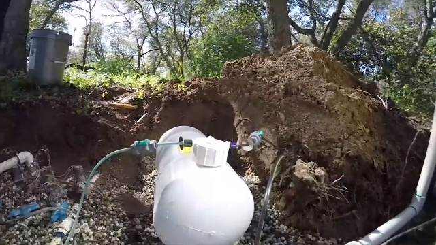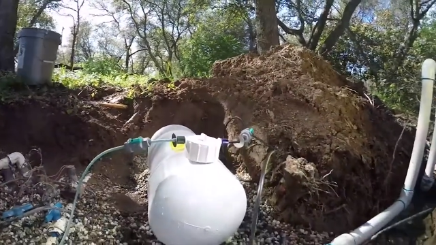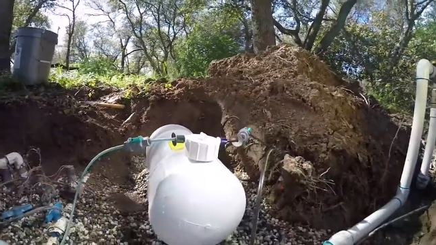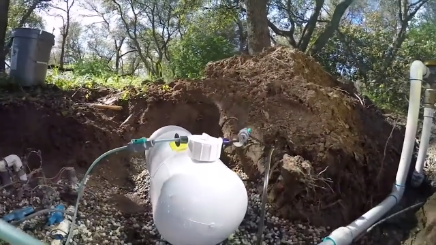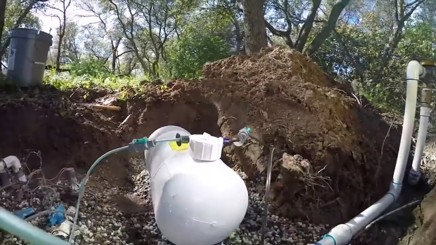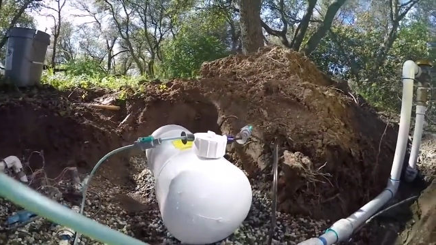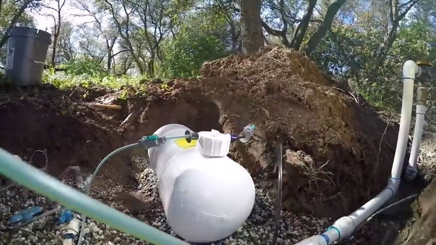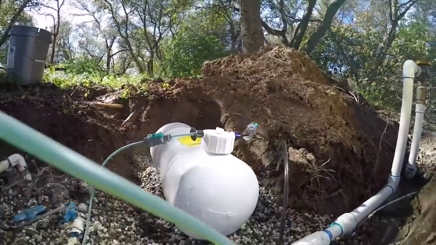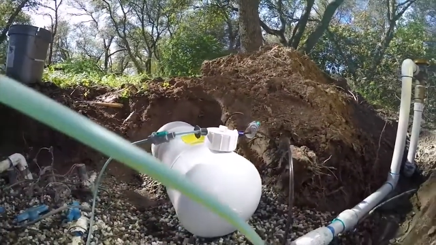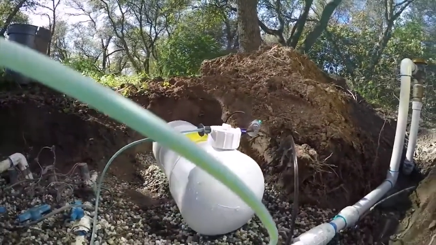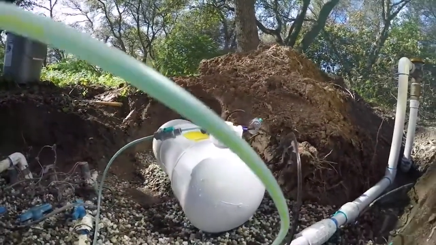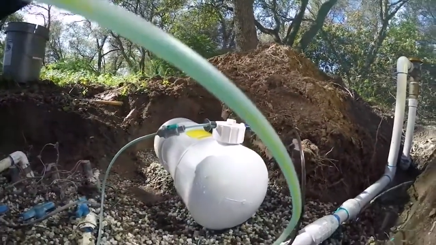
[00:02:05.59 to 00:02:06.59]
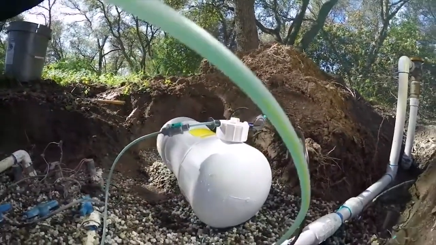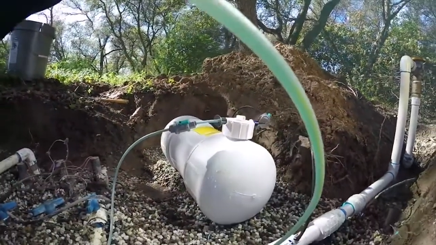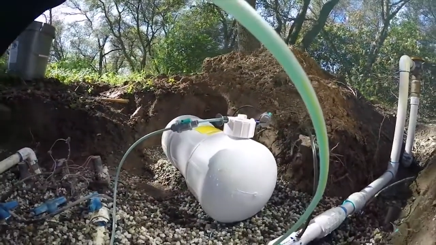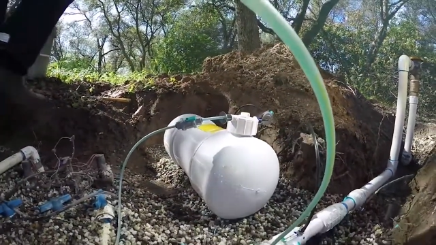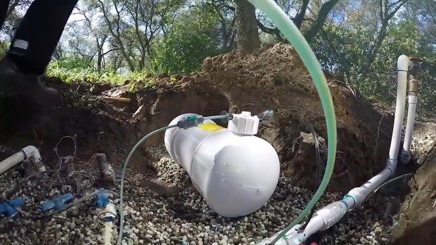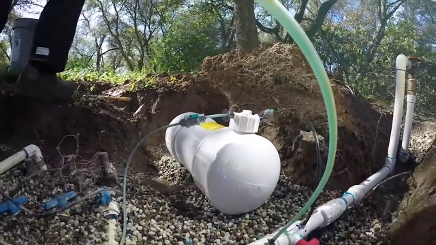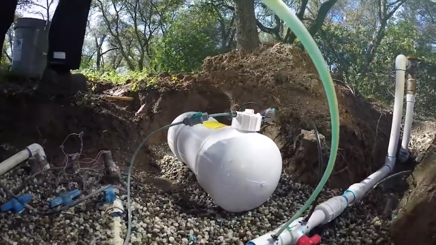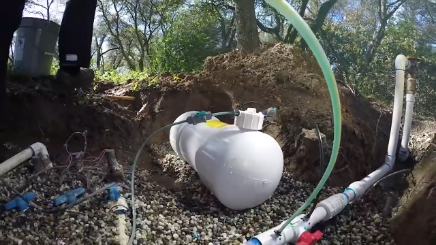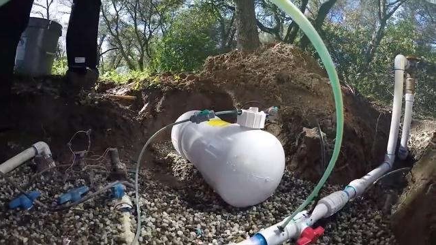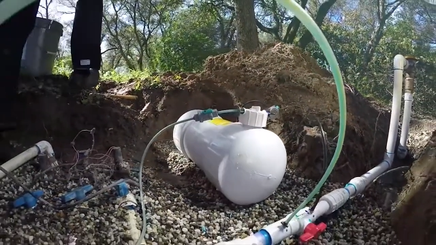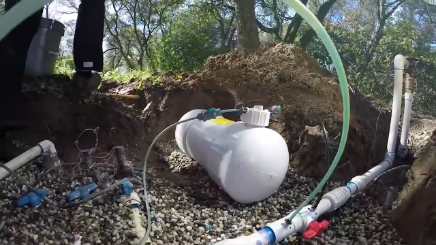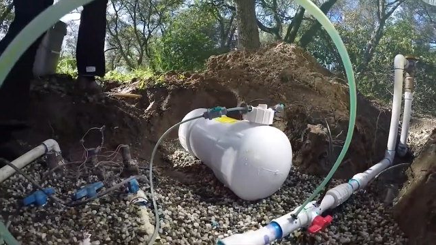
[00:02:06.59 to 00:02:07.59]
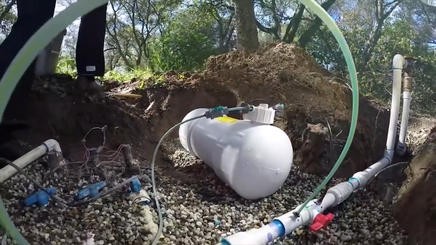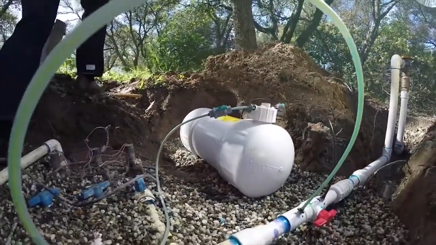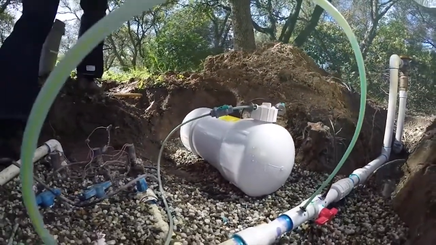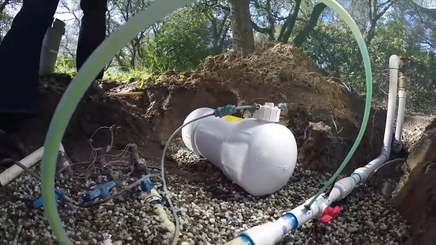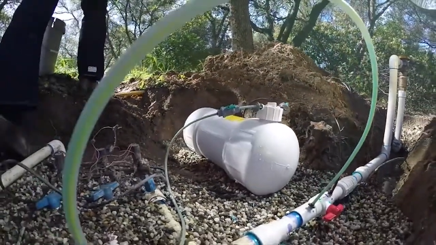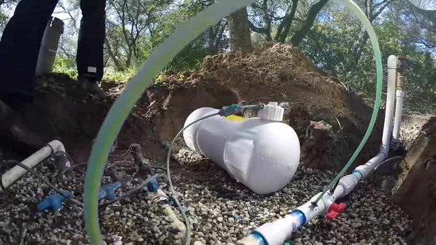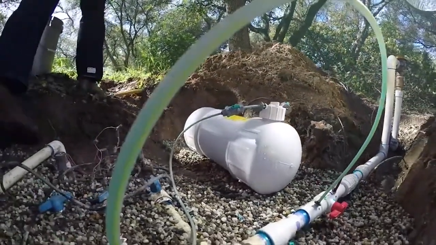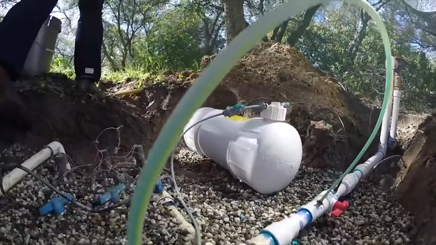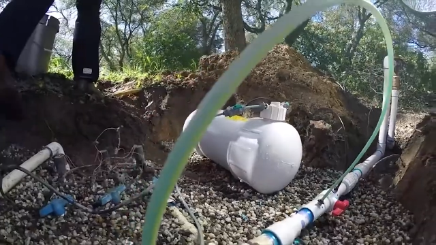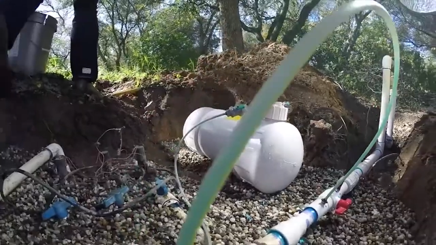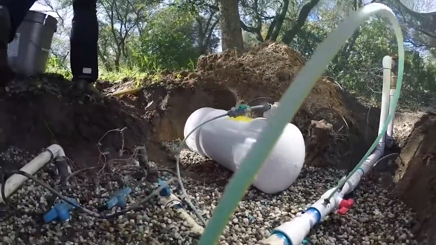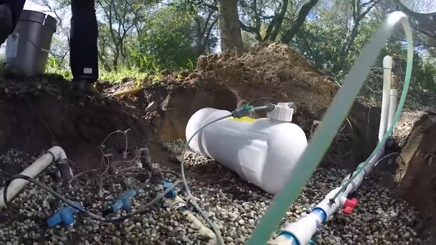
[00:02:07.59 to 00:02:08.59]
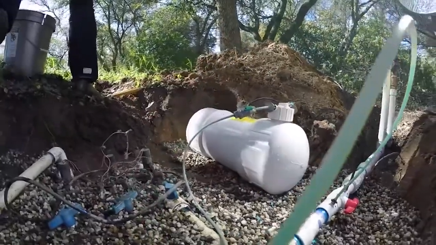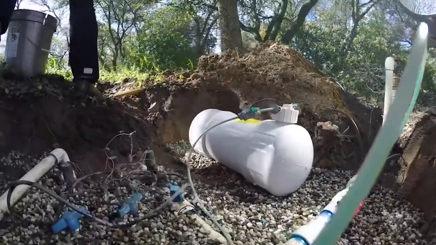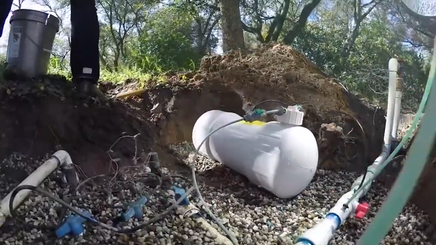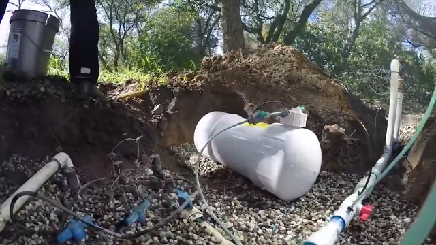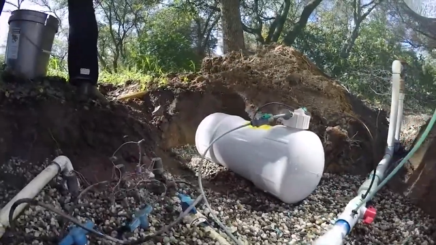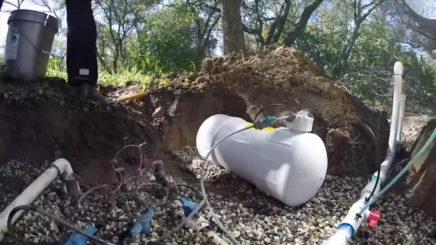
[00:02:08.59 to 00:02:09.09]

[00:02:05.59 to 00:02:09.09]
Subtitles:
No face is visible, so there are no lips to read.